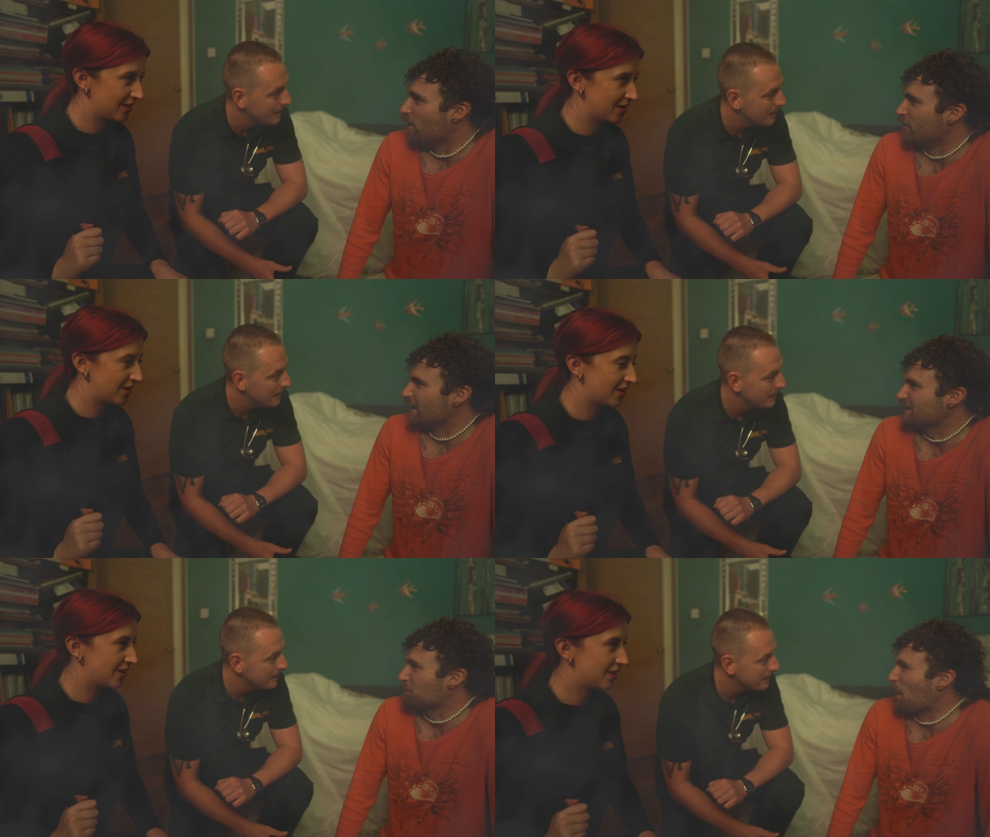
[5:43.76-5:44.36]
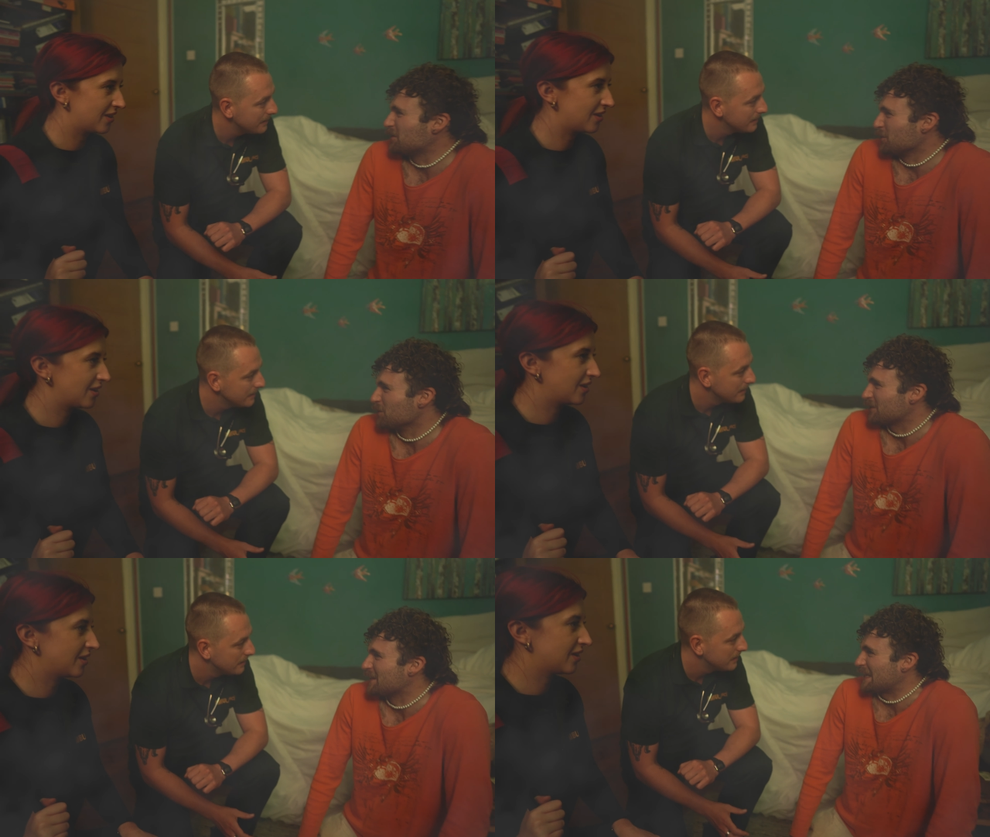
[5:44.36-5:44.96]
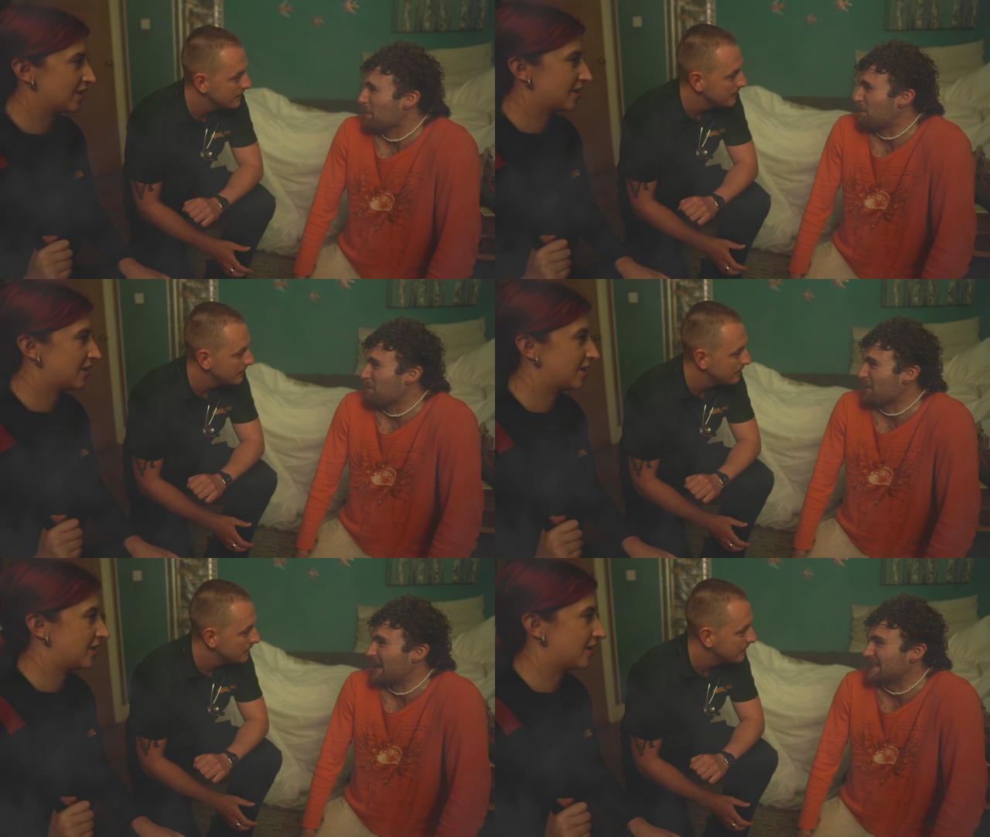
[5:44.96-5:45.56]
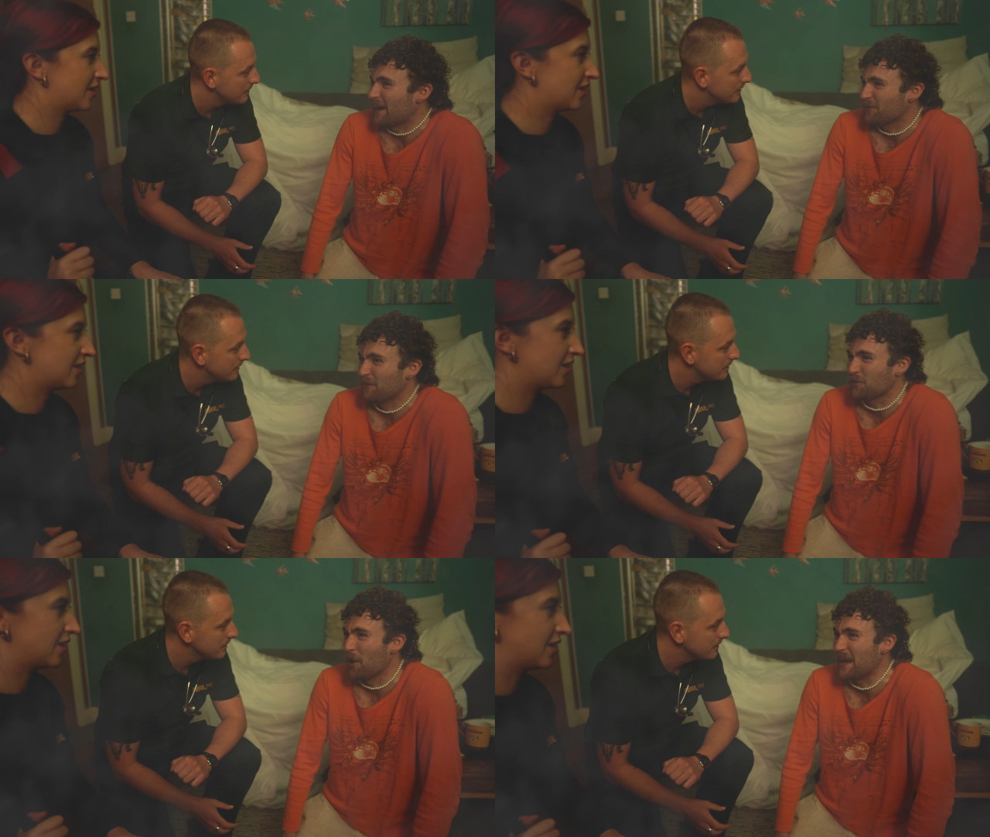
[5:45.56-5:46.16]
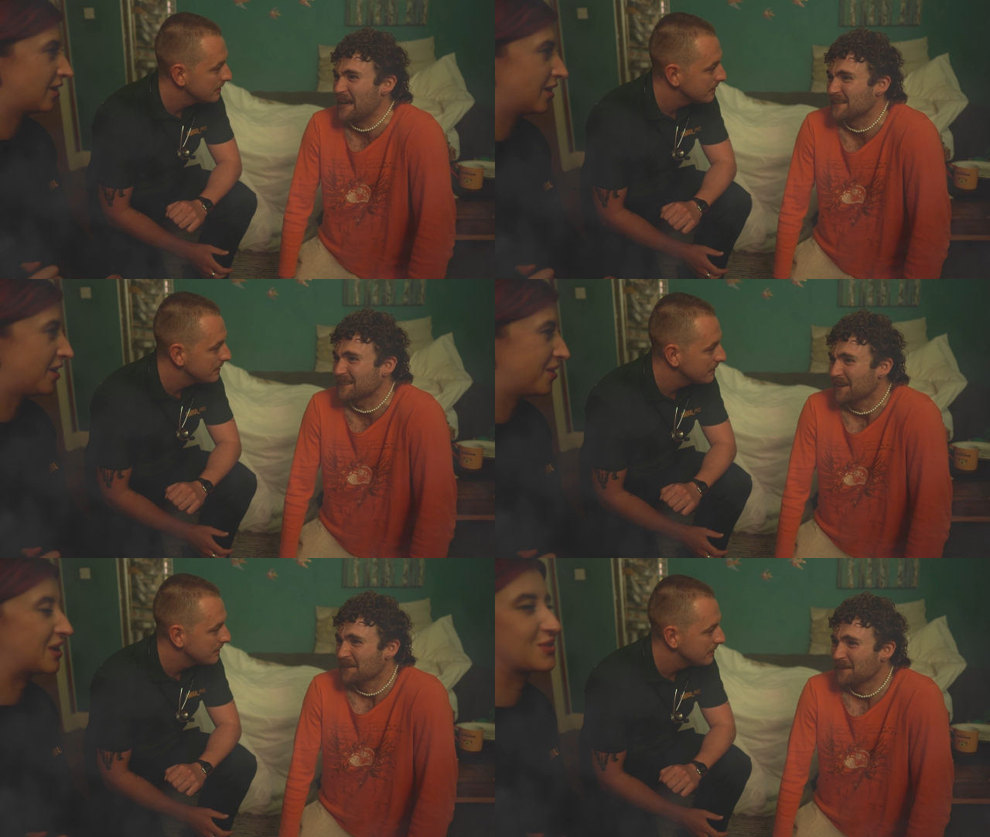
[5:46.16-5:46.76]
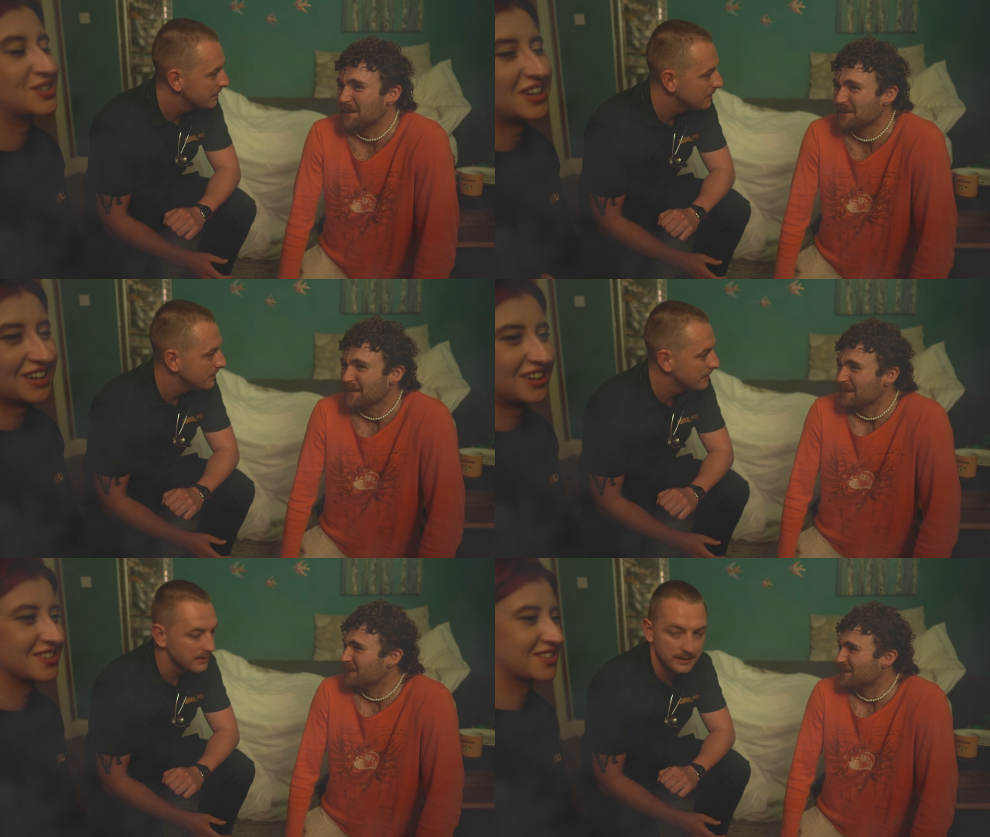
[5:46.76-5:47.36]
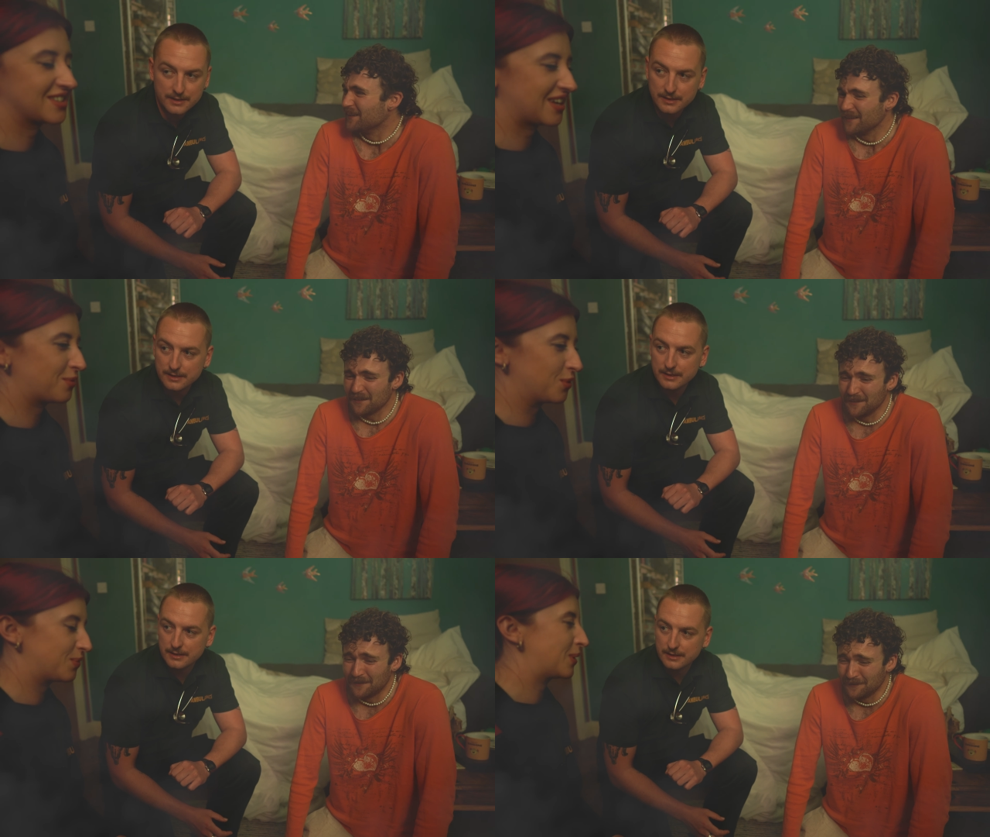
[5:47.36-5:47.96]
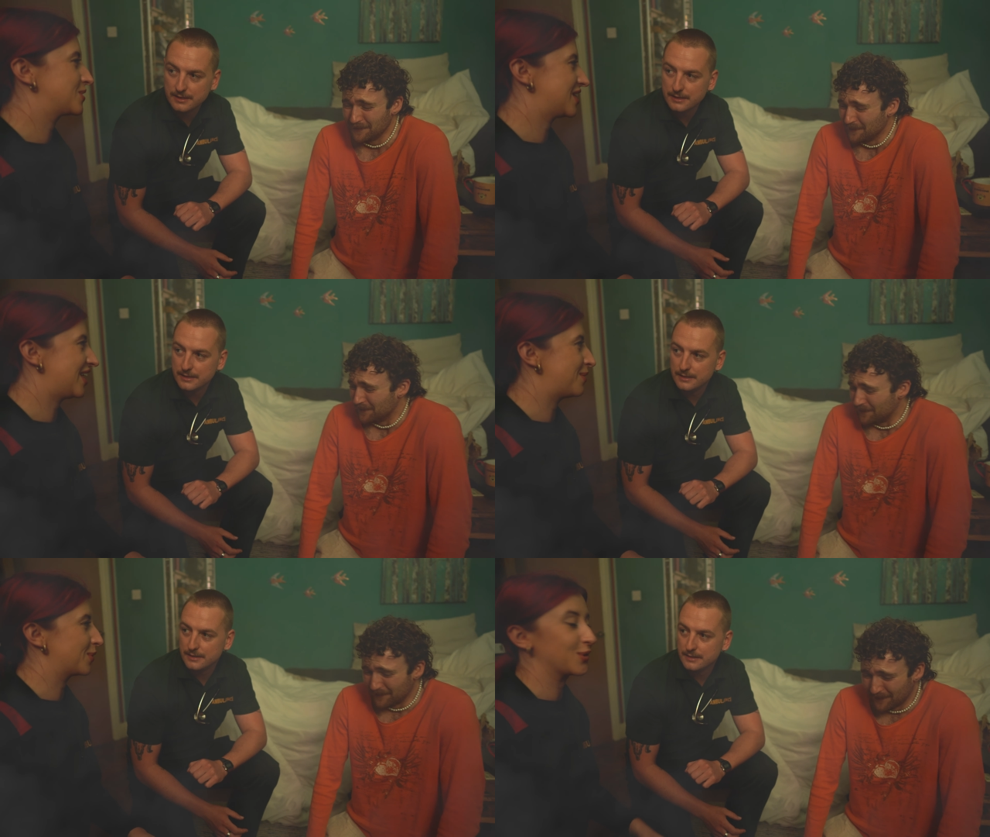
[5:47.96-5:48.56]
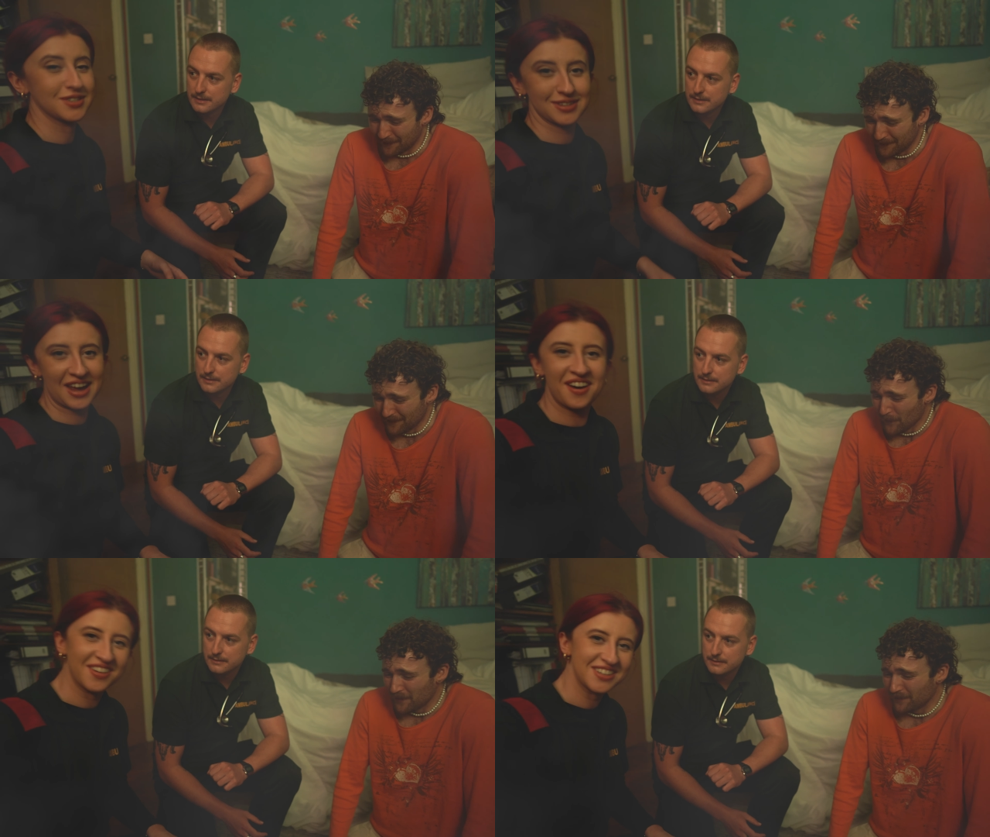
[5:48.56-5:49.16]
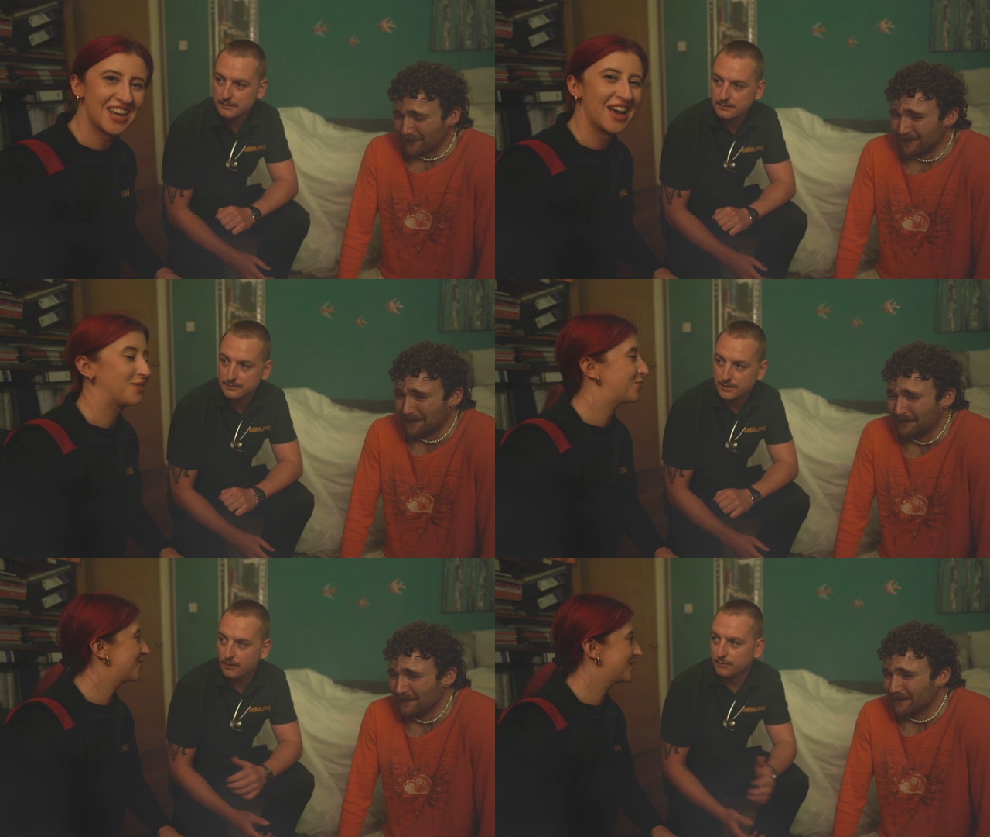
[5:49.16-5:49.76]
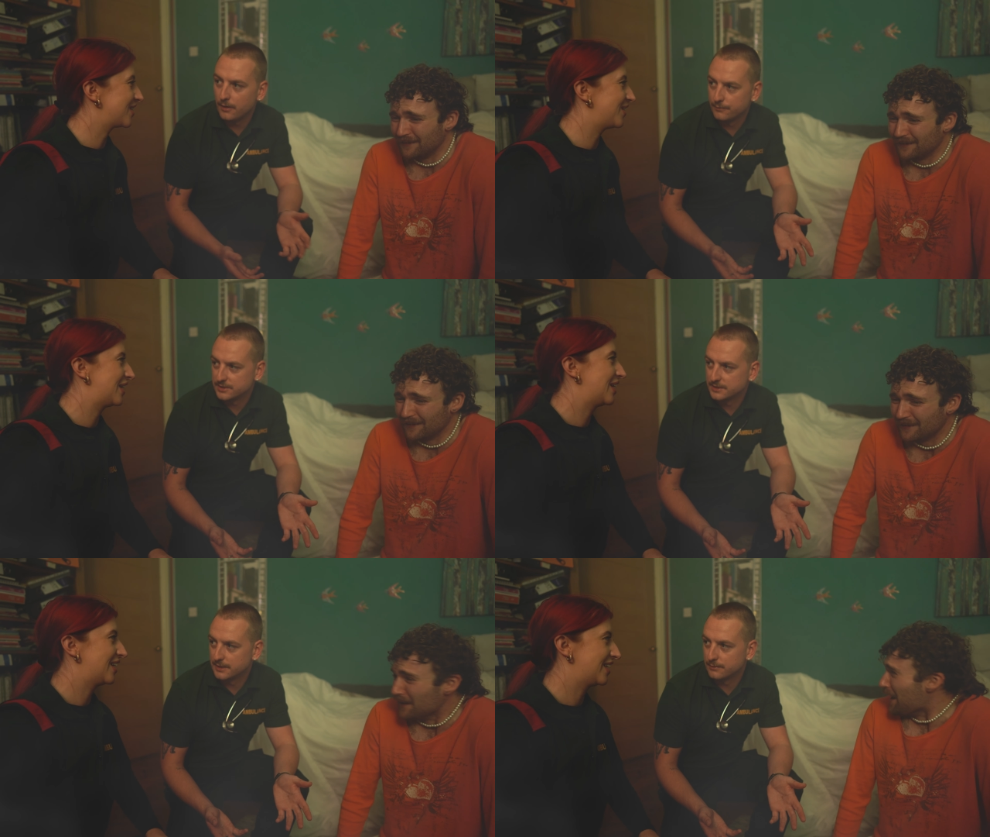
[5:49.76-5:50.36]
Speaker 1: Oh, I suppose you also tell people that are deaf they've got ears. That's ridiculous because they wouldn't be able to hear because they are deaf. Yeah, so. Obviously.